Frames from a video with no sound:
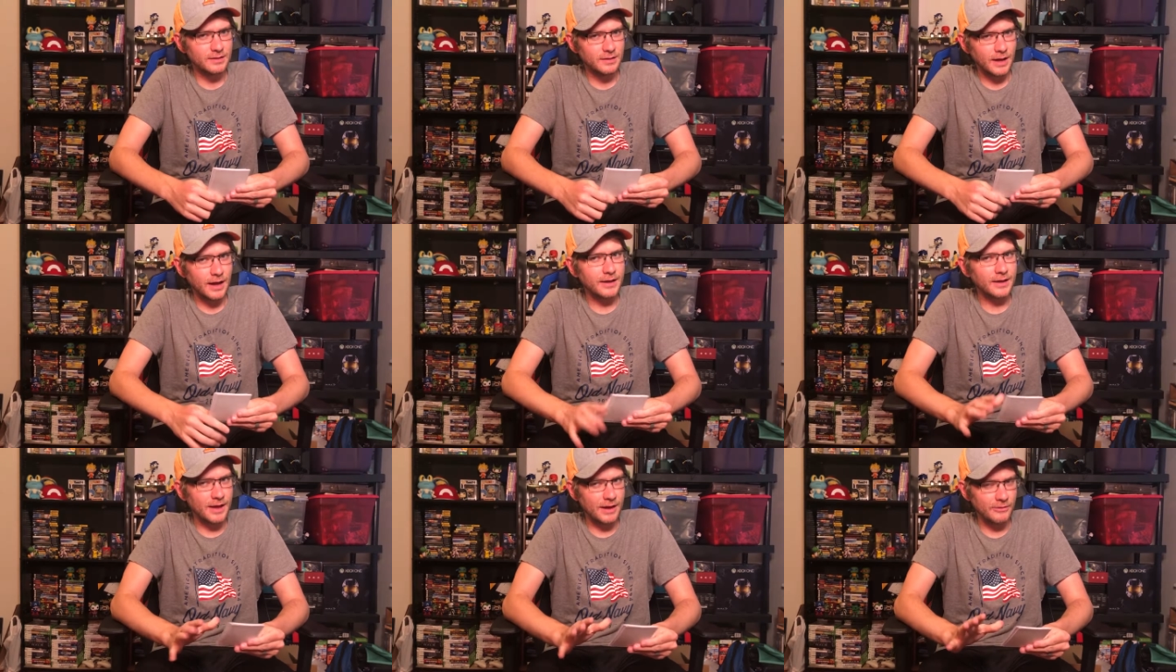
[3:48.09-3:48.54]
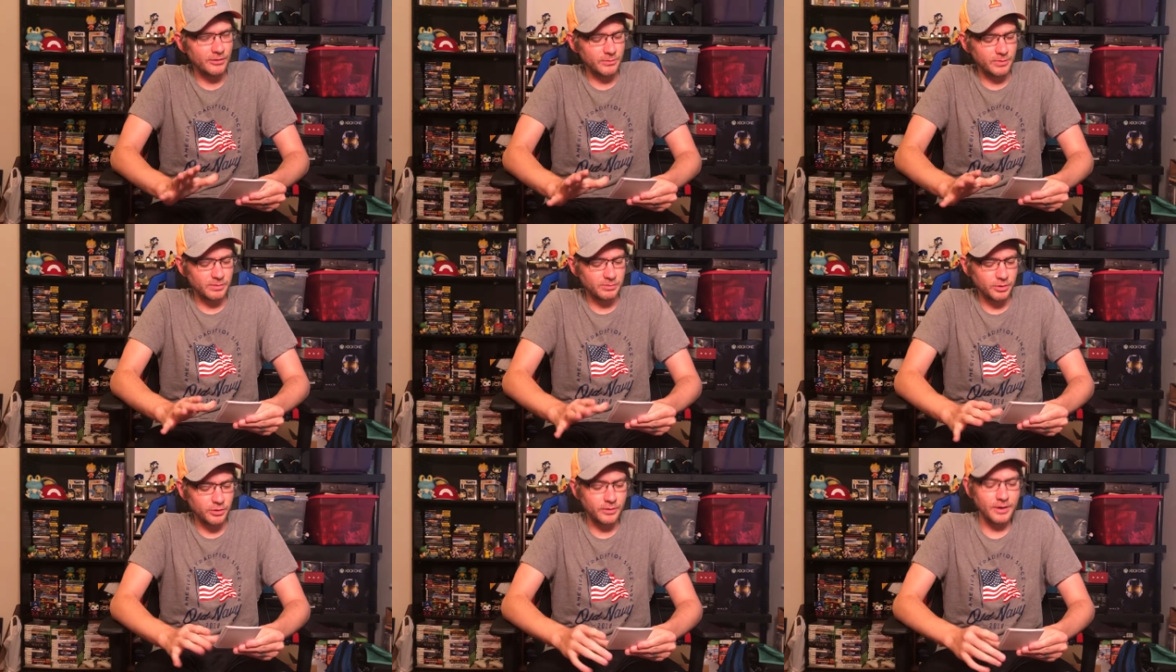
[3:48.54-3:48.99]
I can't
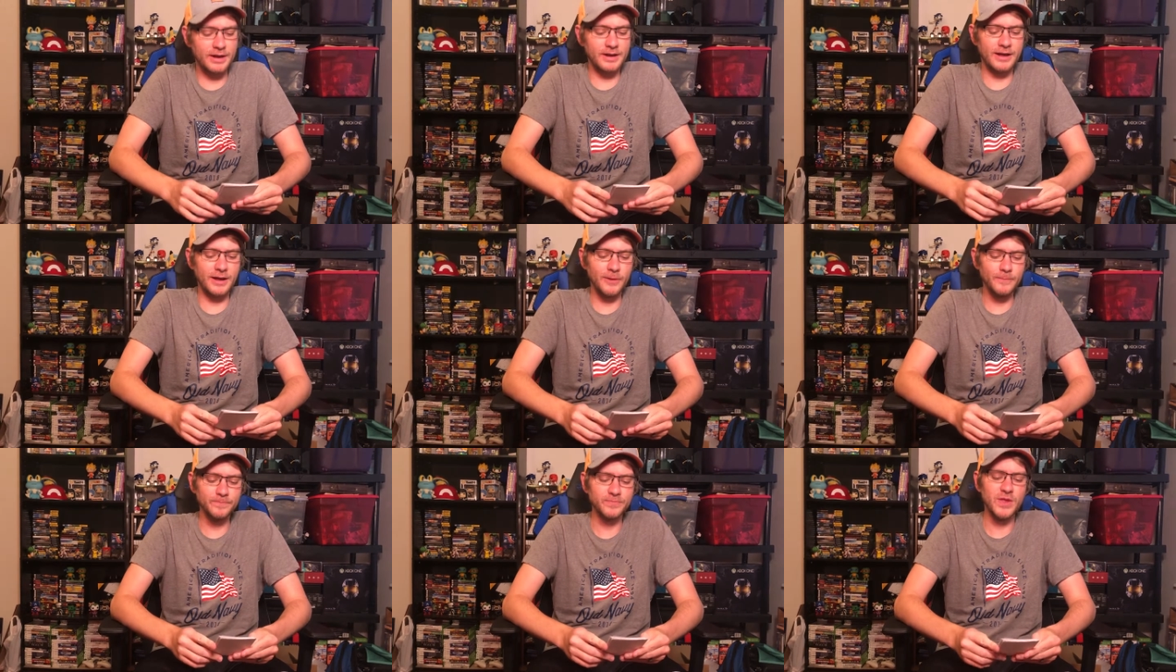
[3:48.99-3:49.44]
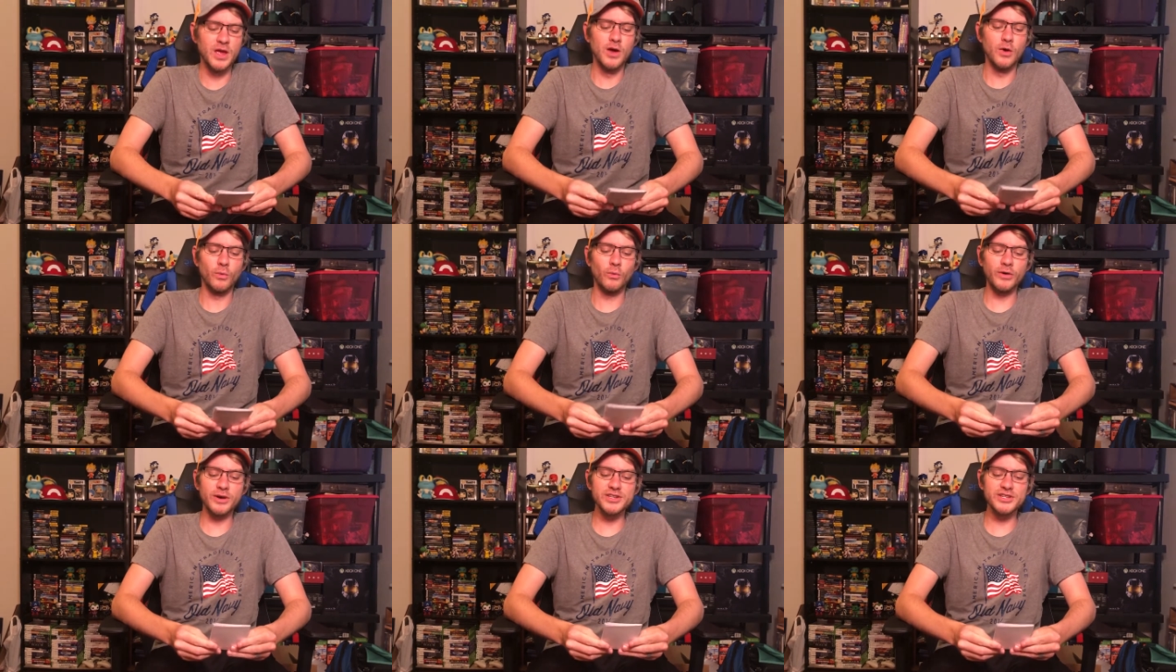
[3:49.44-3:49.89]
remember right now.
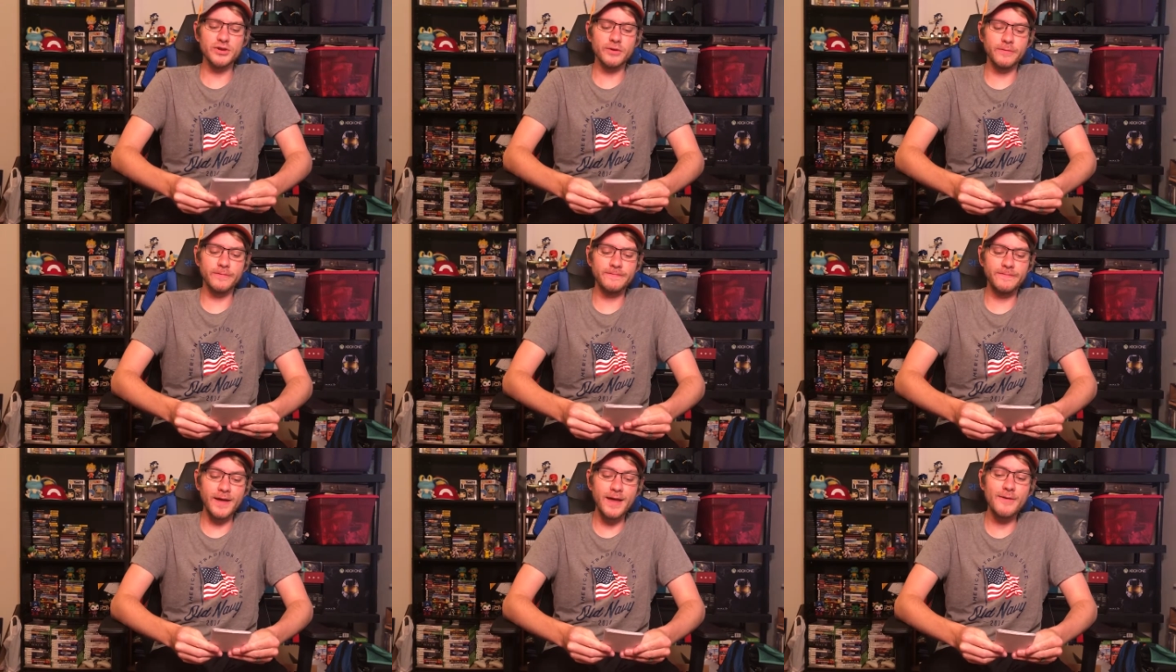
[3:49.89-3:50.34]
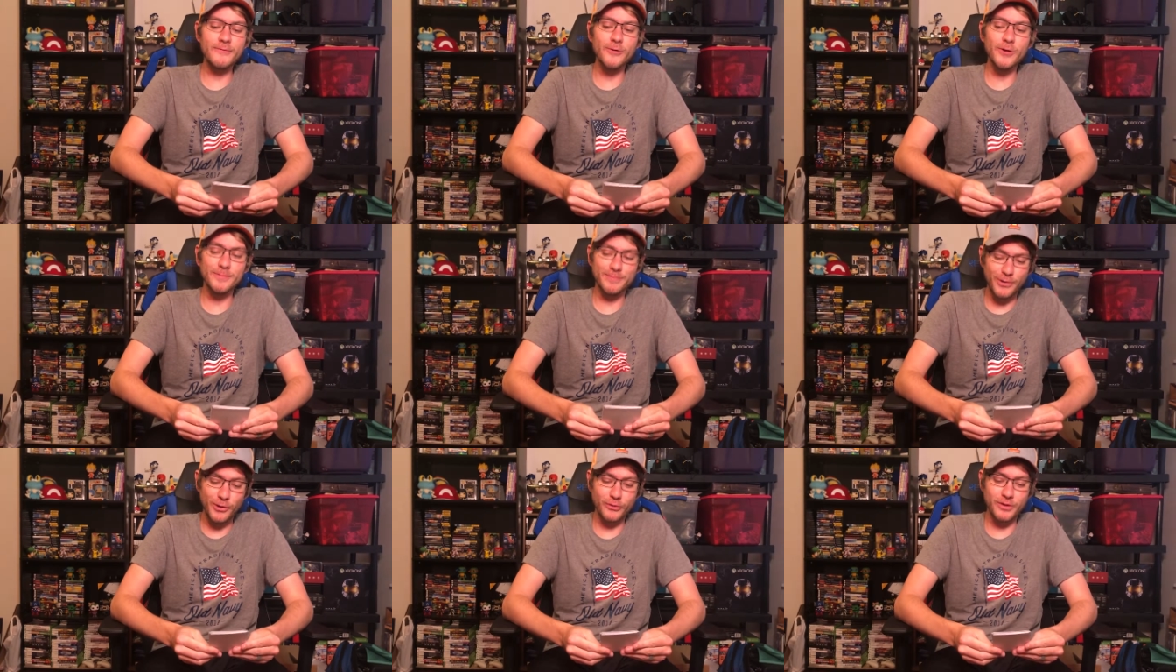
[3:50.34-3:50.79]
What is your
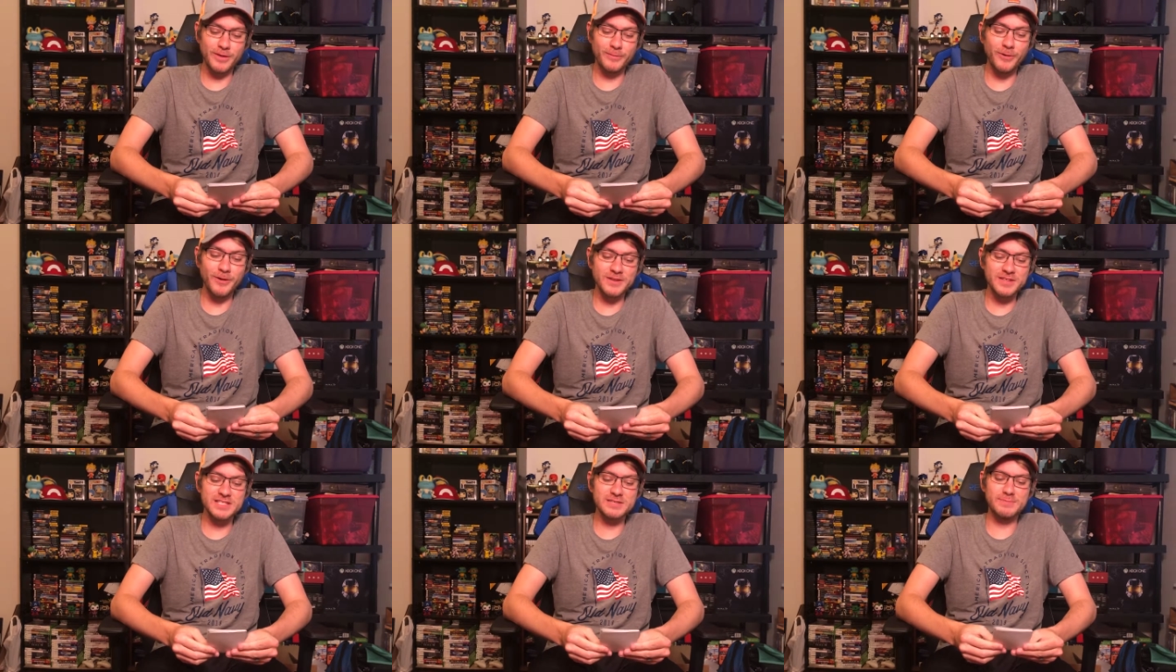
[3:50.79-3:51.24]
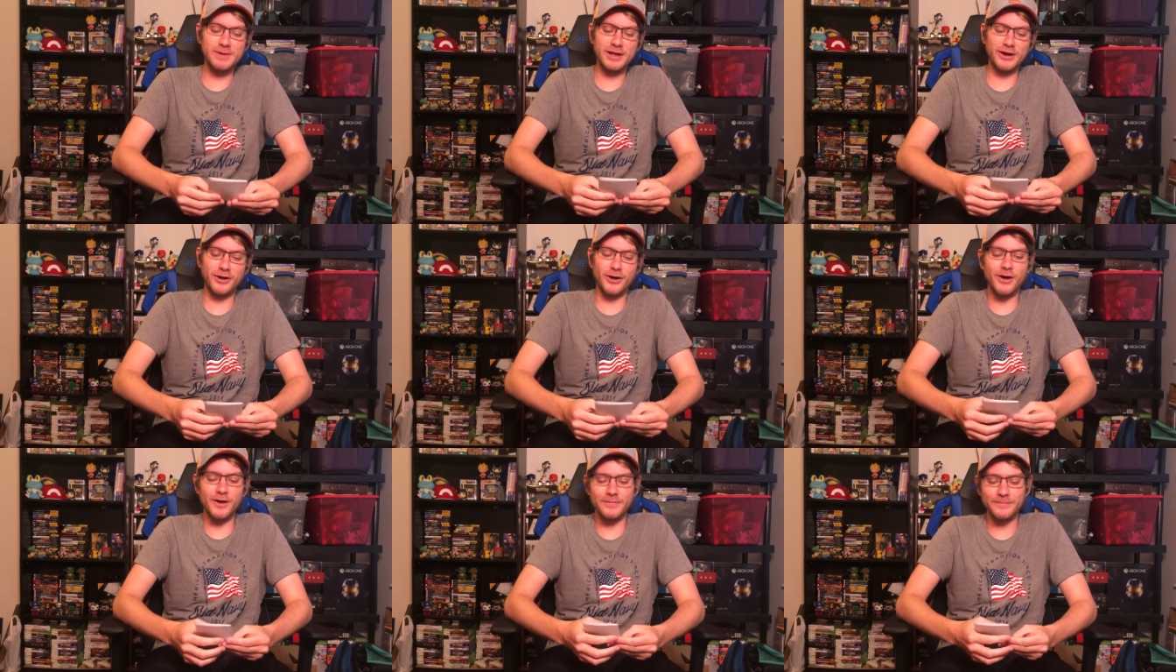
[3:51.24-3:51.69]
favorite Pokemon
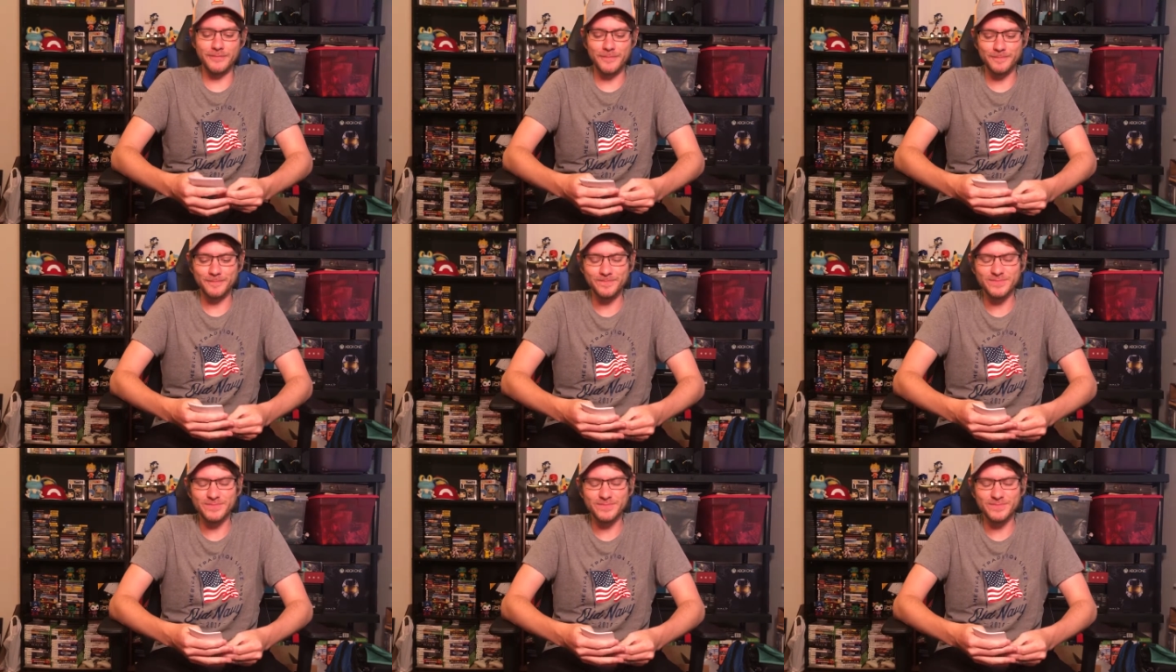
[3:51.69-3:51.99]
spinoff?